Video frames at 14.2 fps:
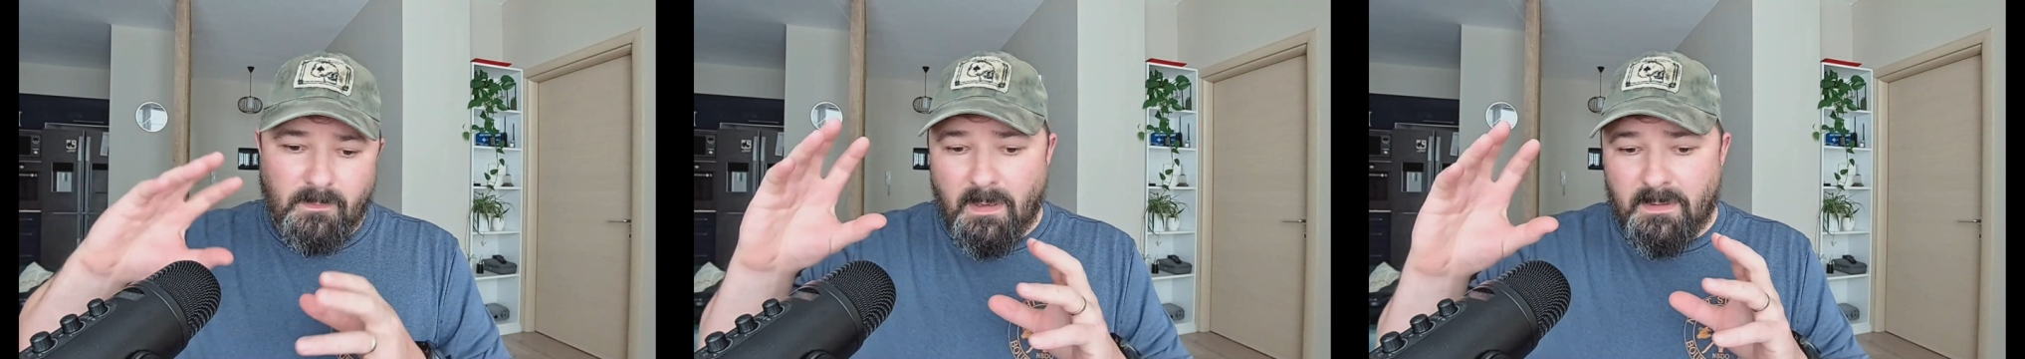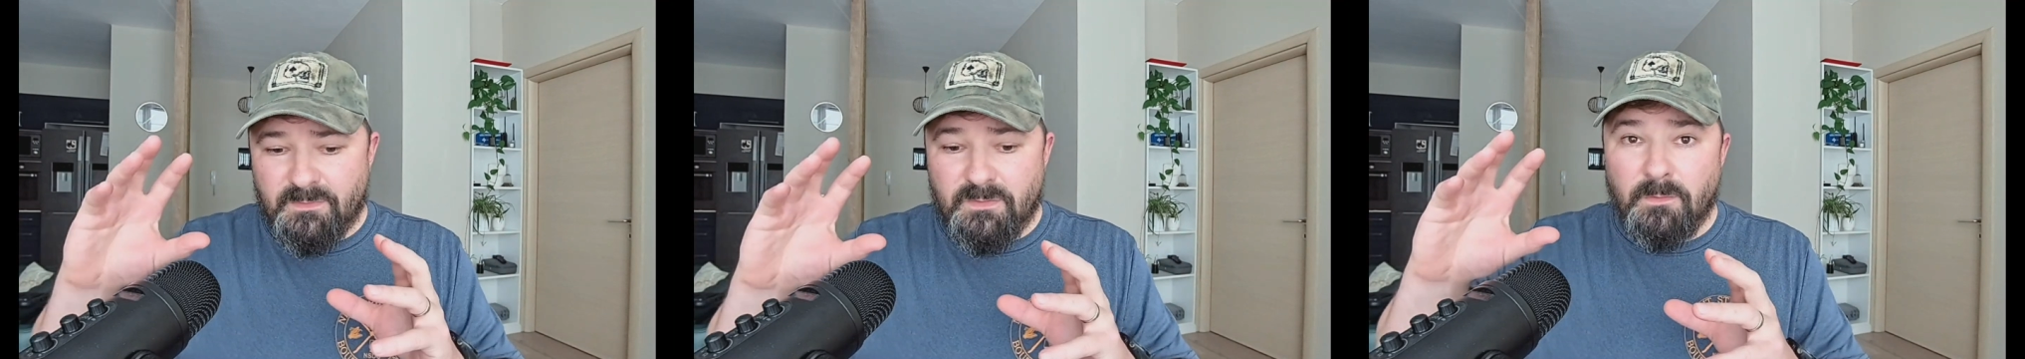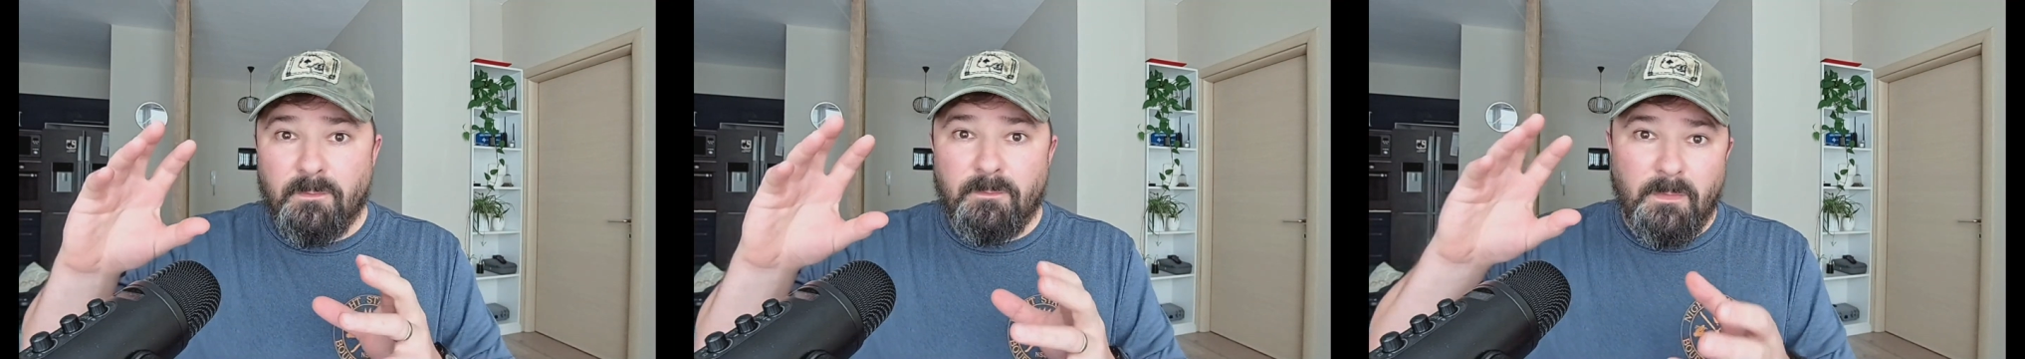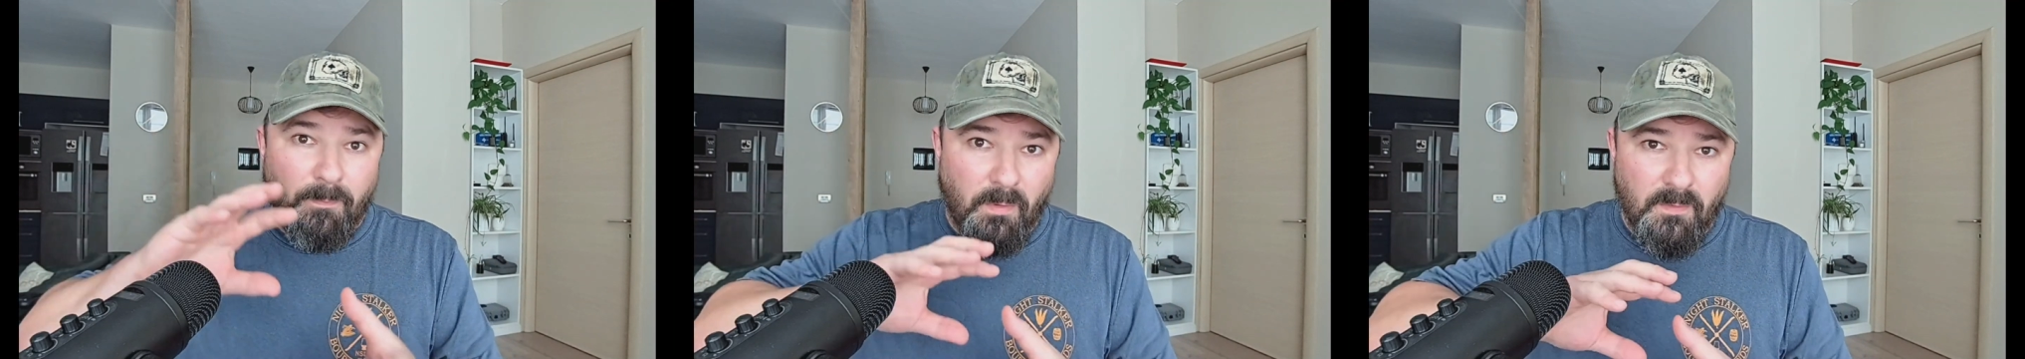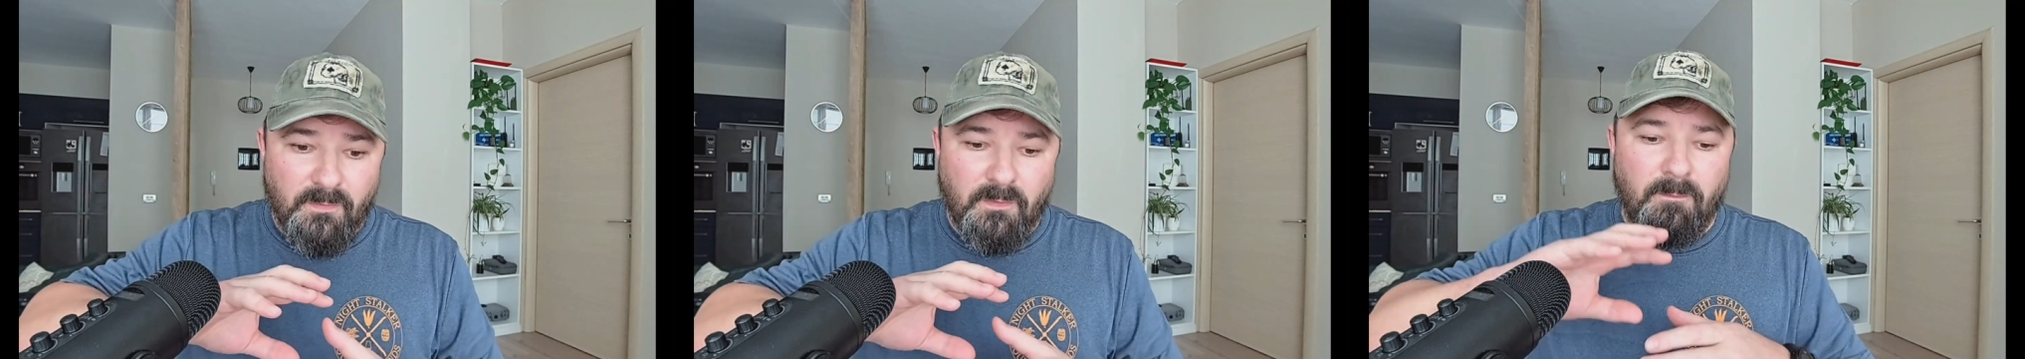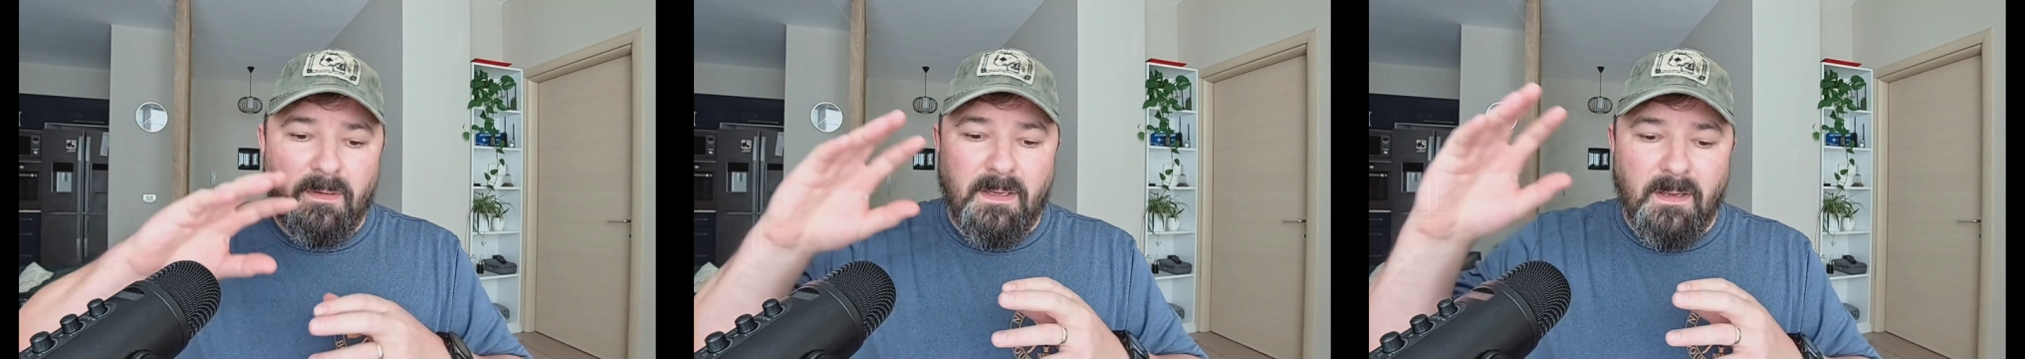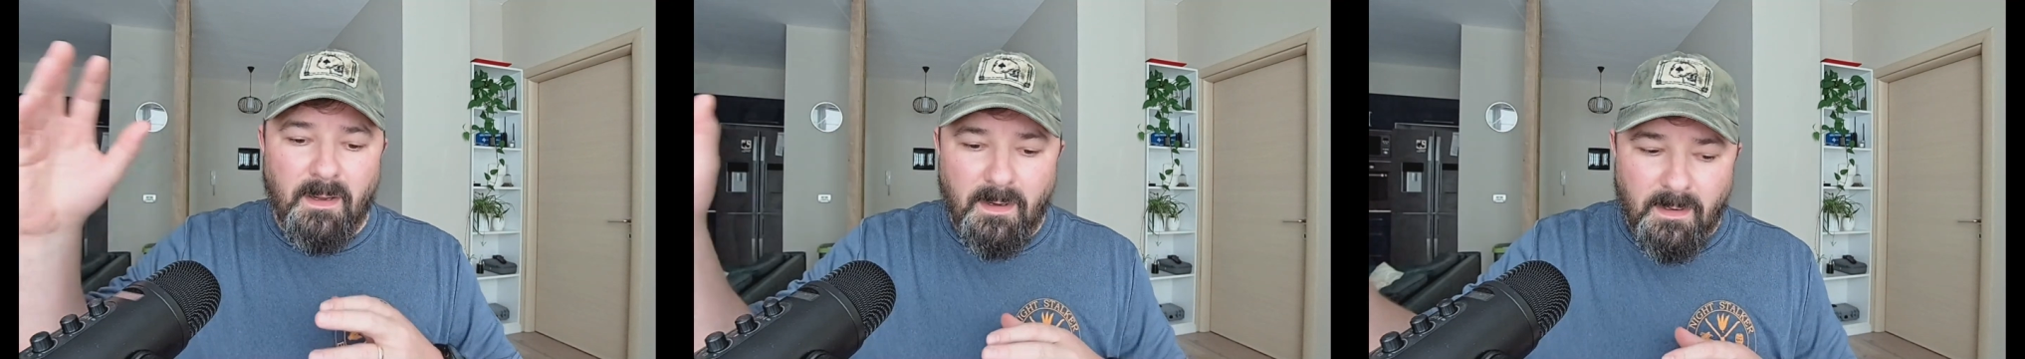I assume, the person
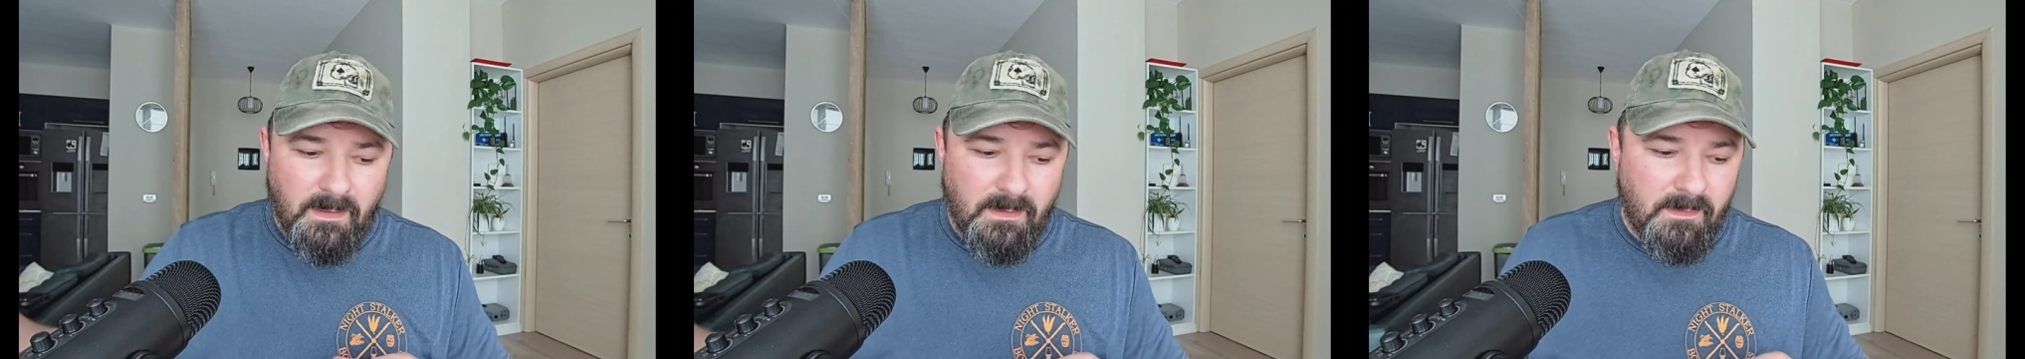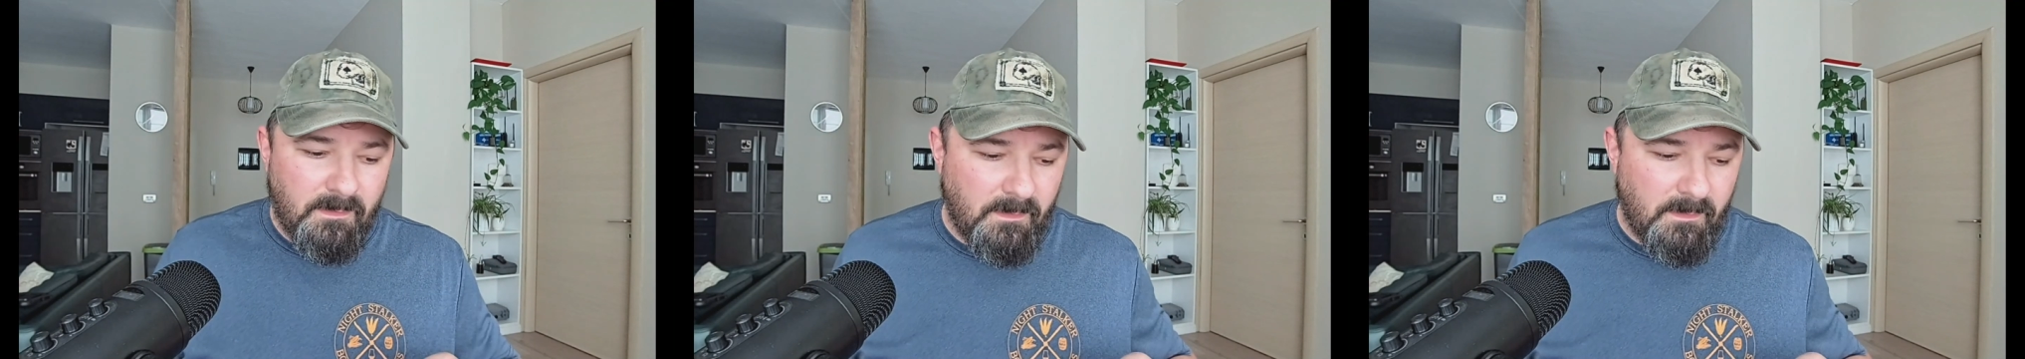behind